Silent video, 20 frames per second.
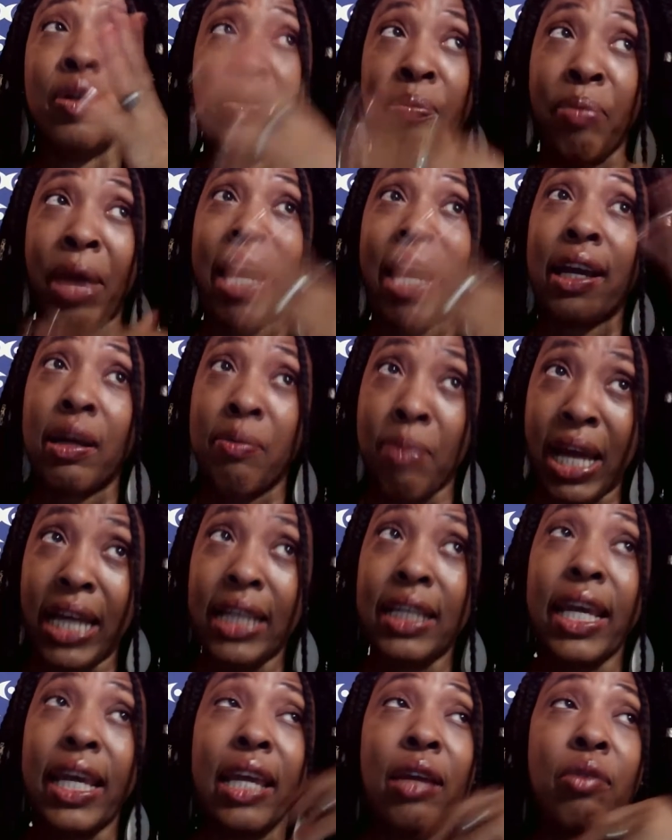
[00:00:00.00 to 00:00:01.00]
Back in my
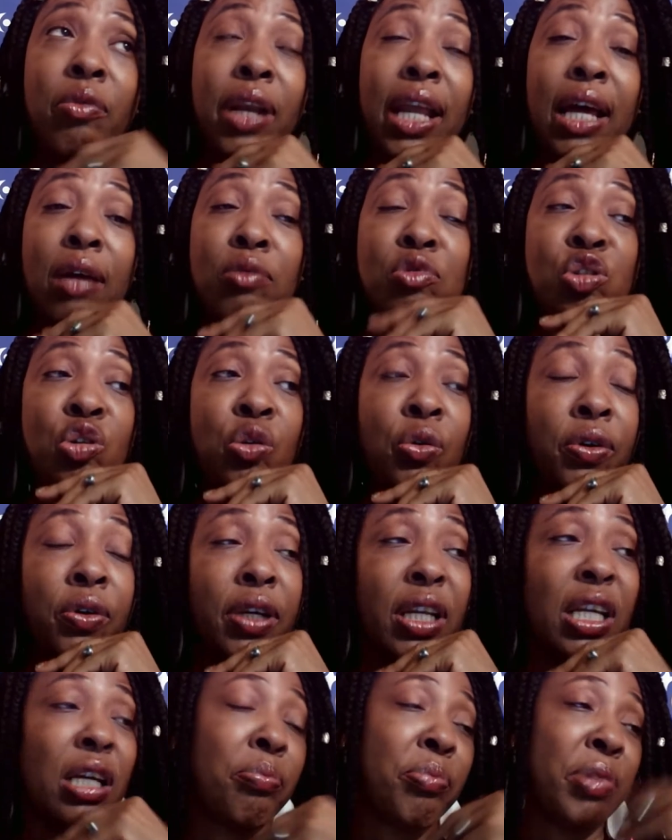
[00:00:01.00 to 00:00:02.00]
day when I was
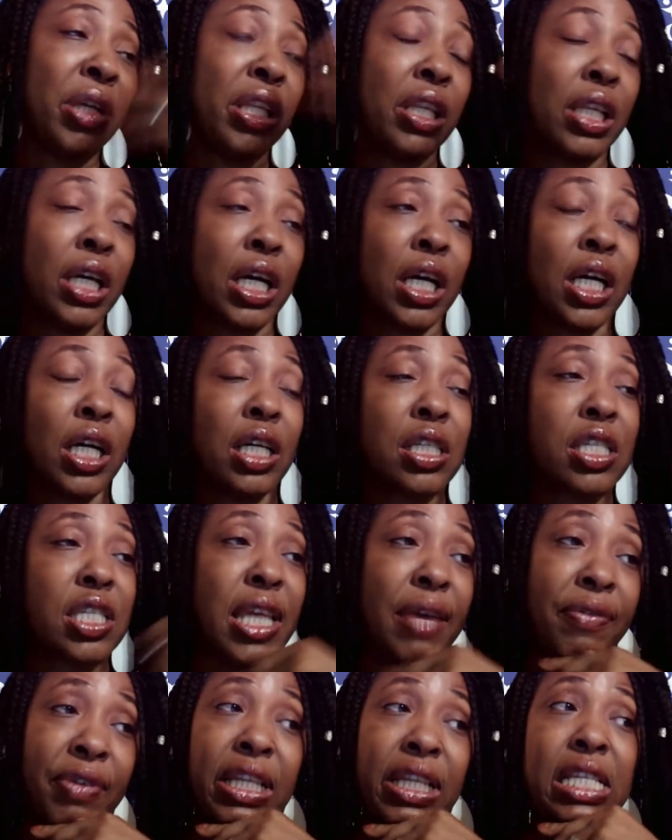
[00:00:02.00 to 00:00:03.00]
growing up in the
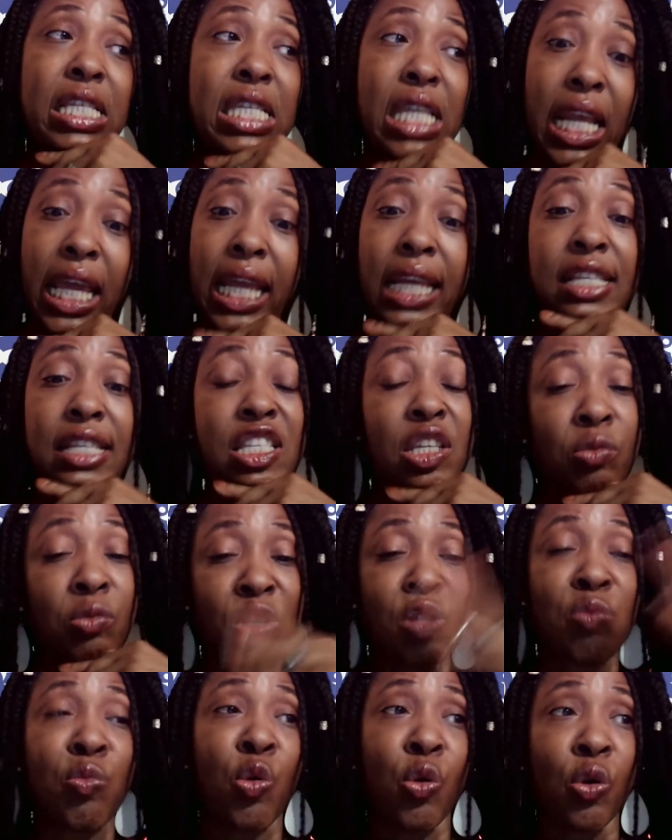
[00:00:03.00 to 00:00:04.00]
70s and 80s, it
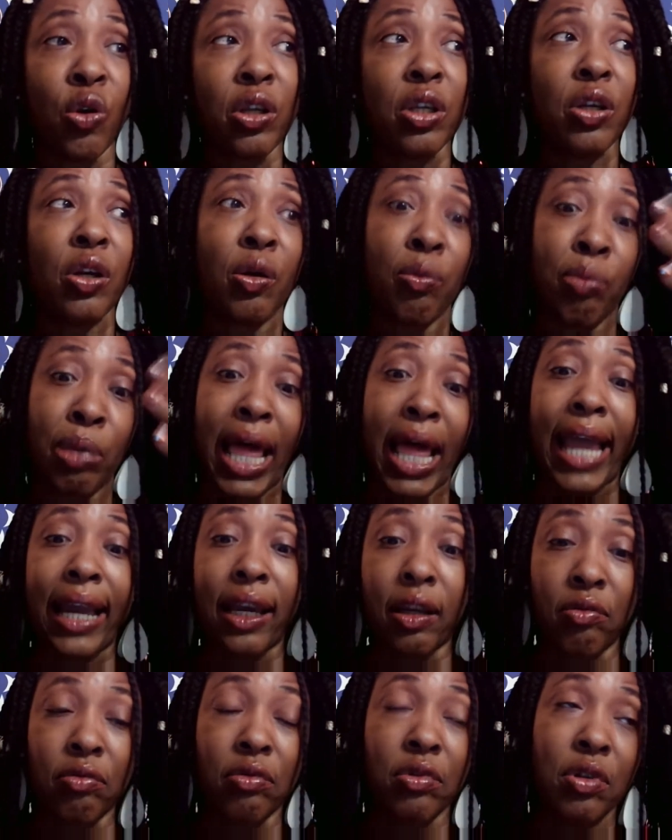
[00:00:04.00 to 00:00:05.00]
was more, black
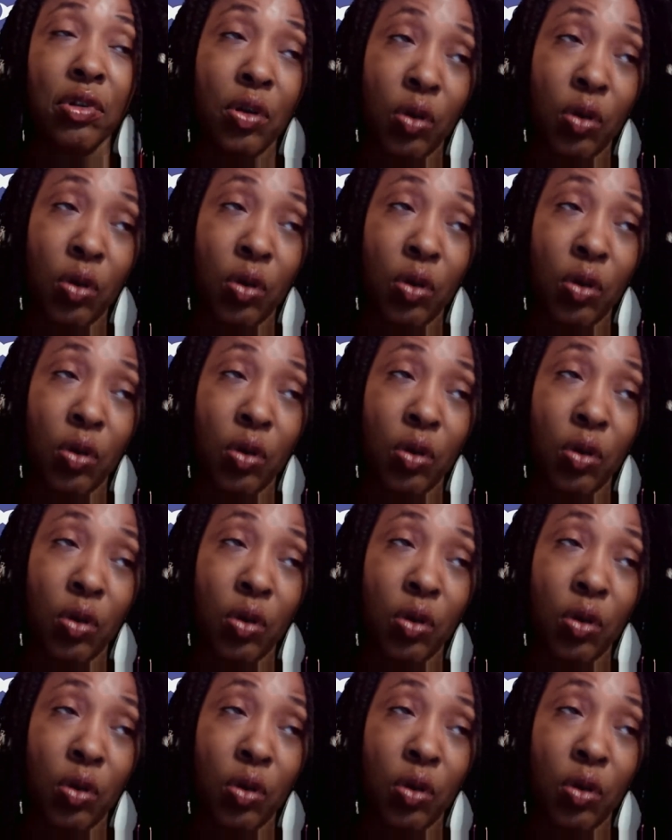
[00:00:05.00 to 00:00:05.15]
and